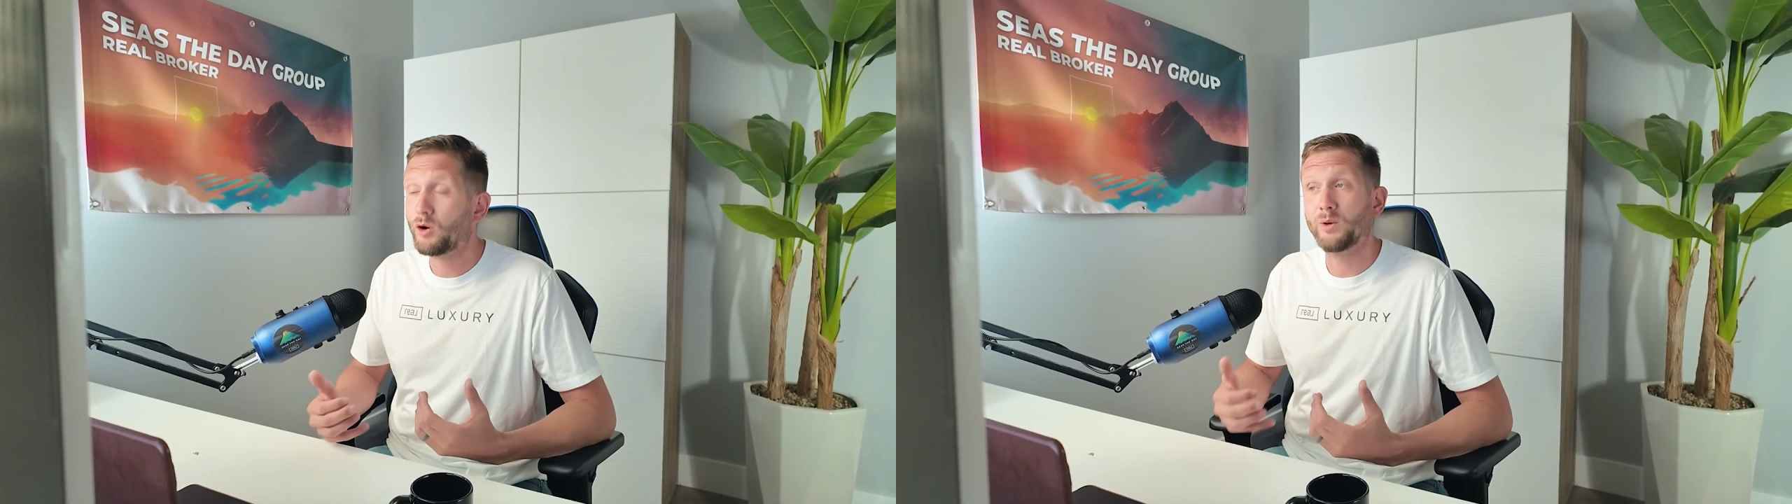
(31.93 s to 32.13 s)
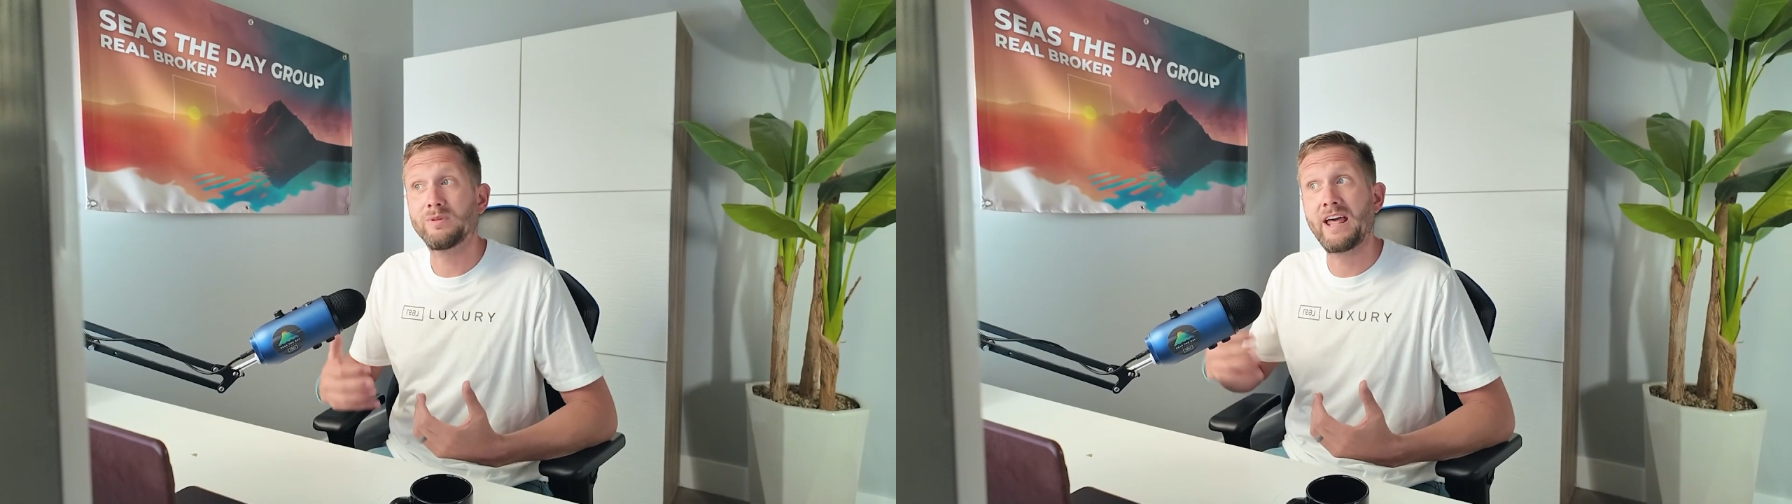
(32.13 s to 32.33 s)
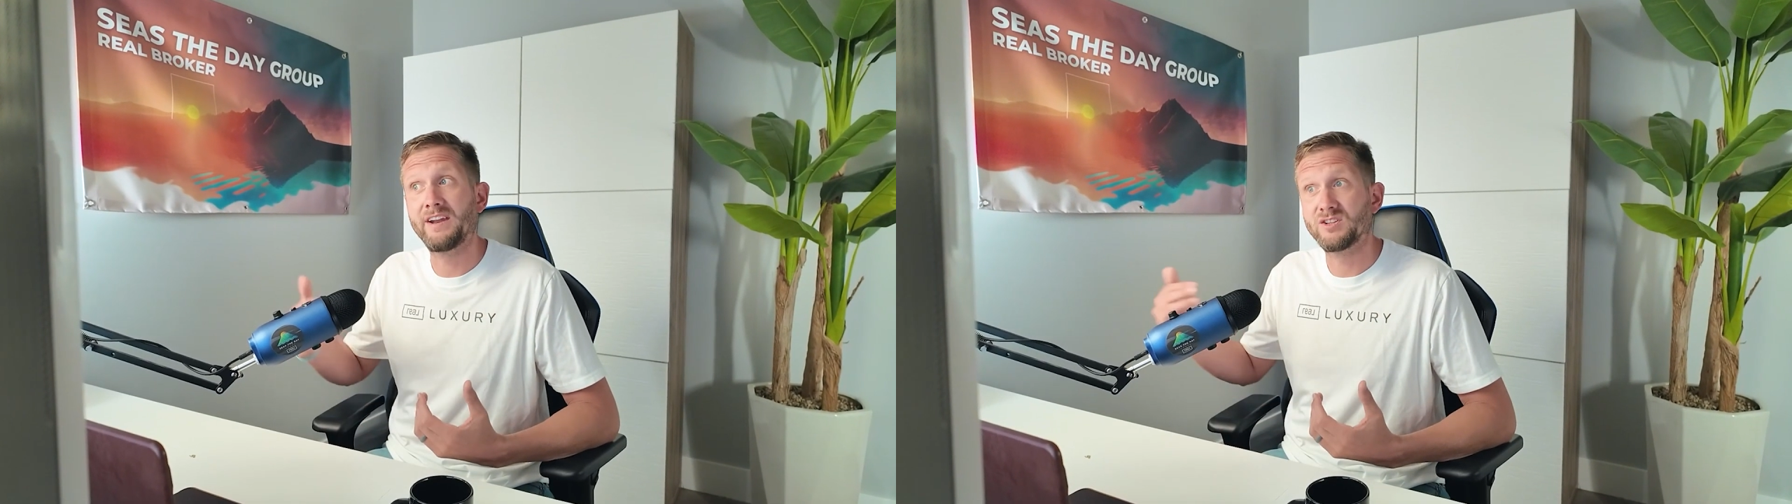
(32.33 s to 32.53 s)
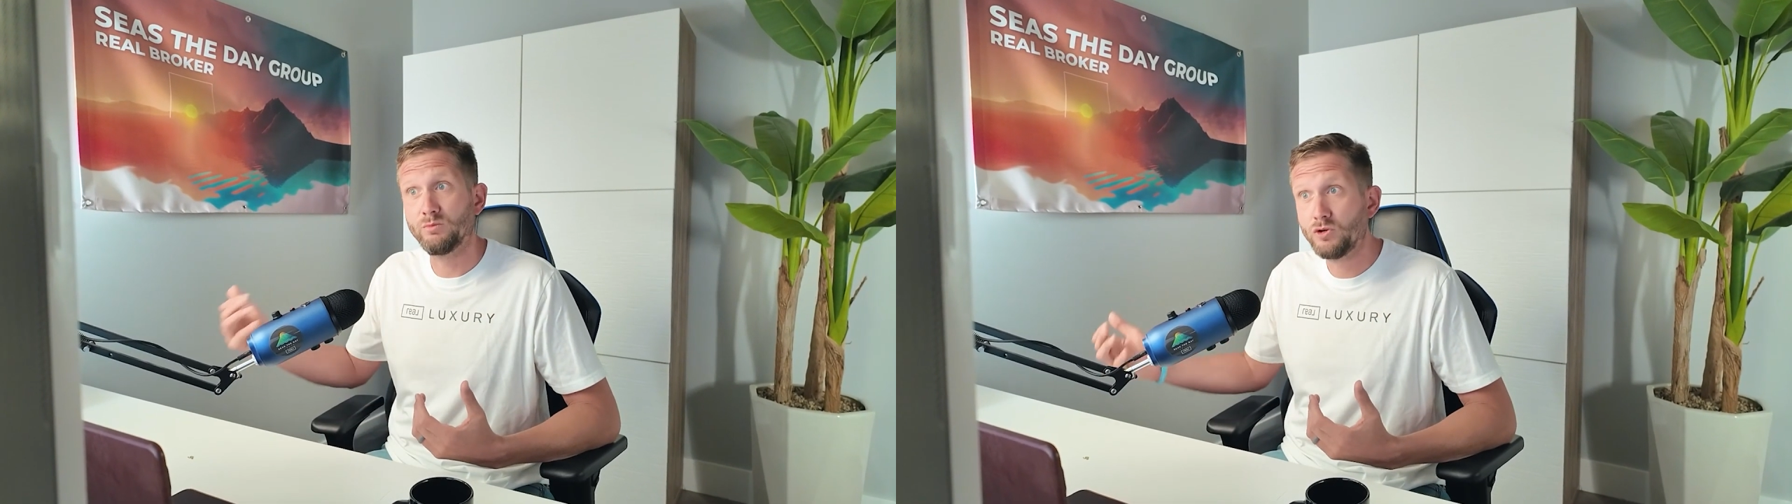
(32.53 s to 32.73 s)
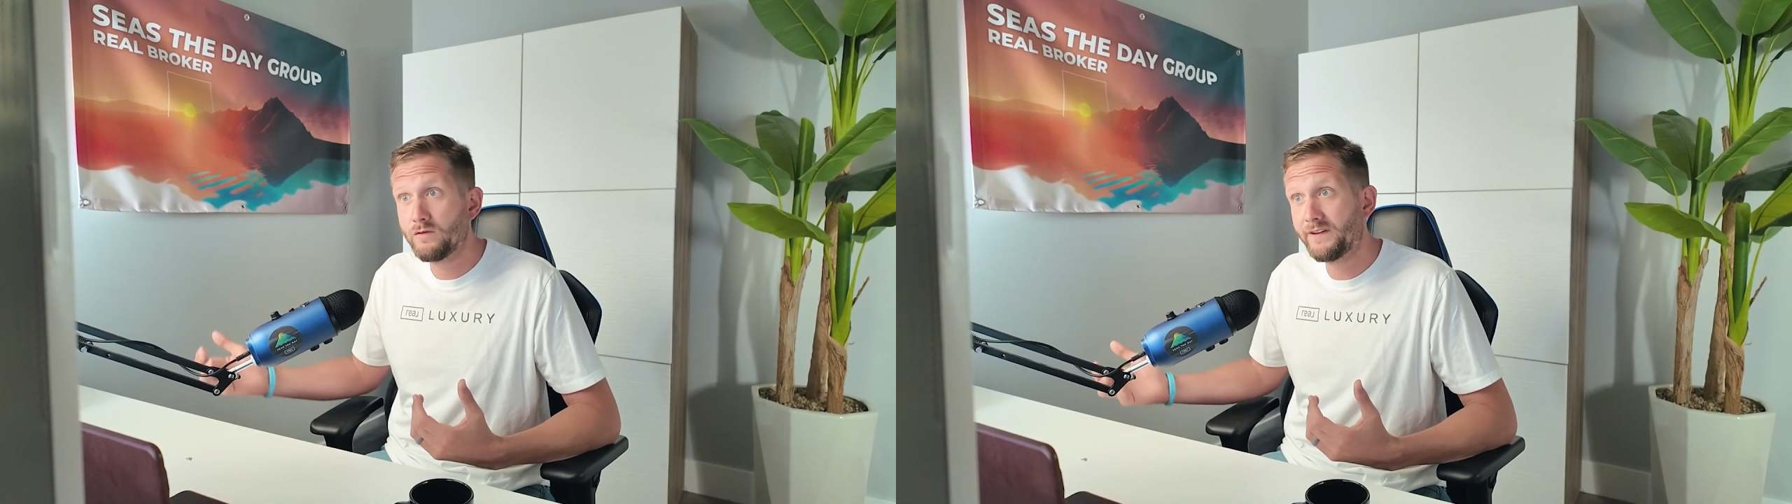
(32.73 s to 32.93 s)
or you're planning to
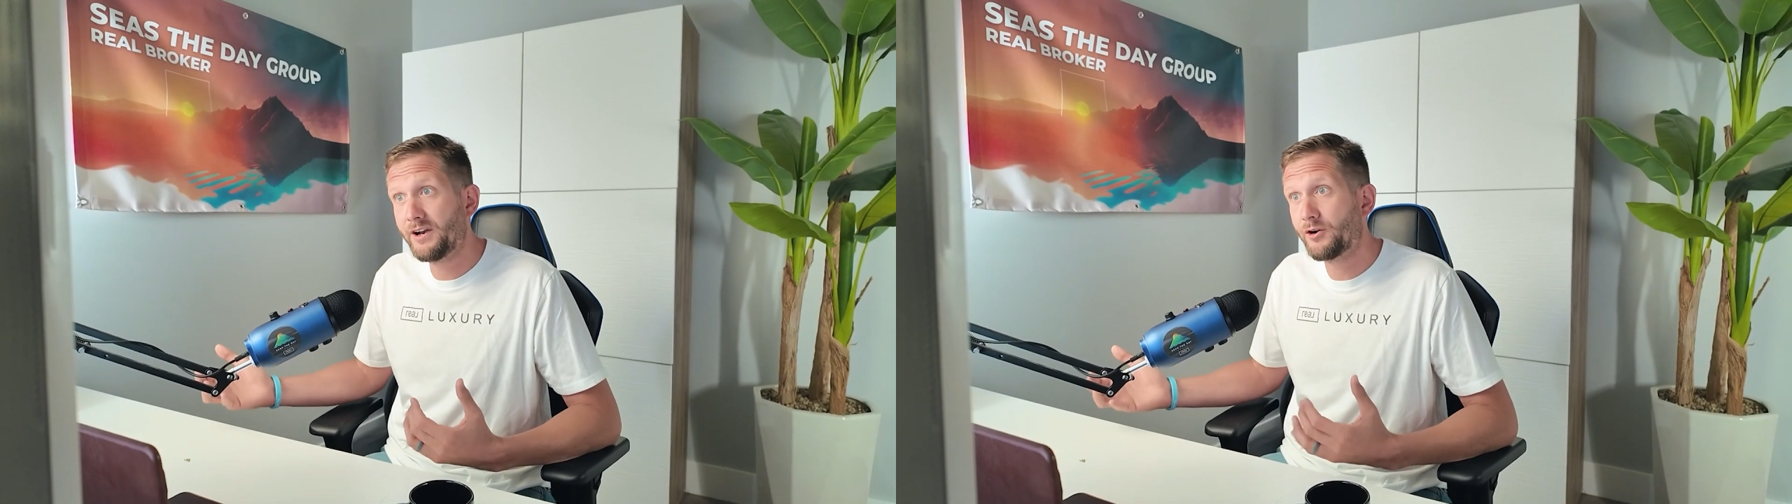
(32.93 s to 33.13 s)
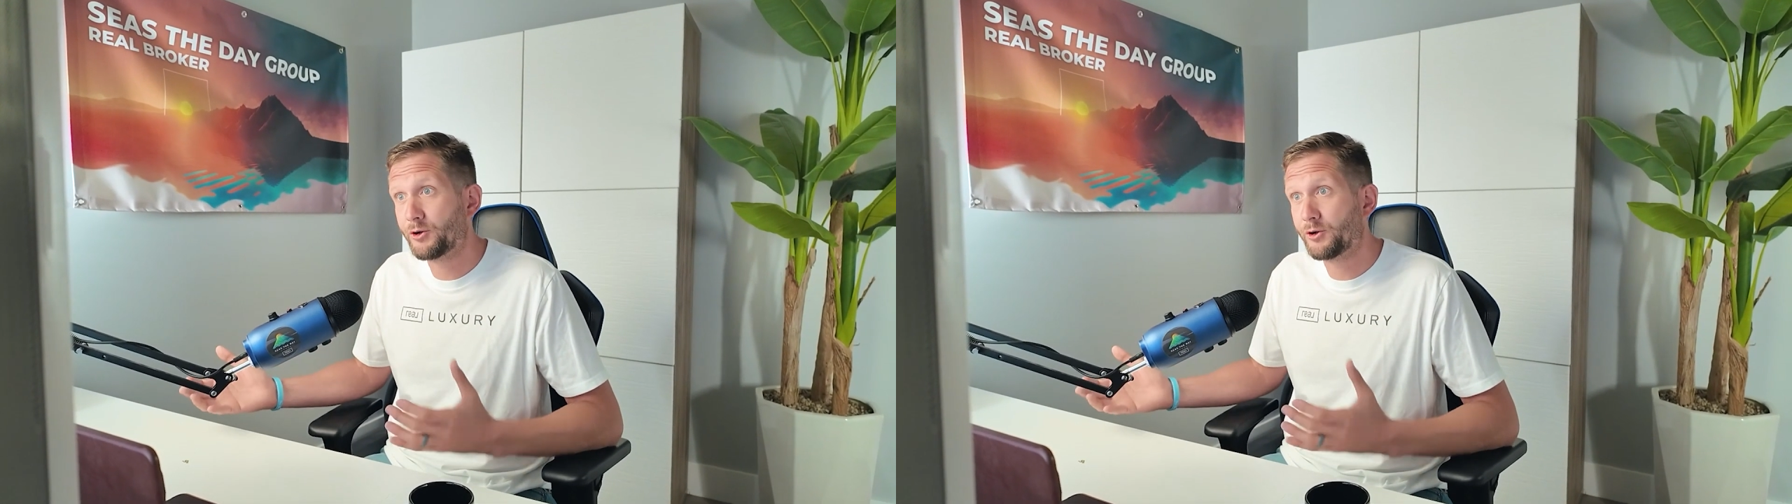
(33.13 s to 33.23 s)
move here,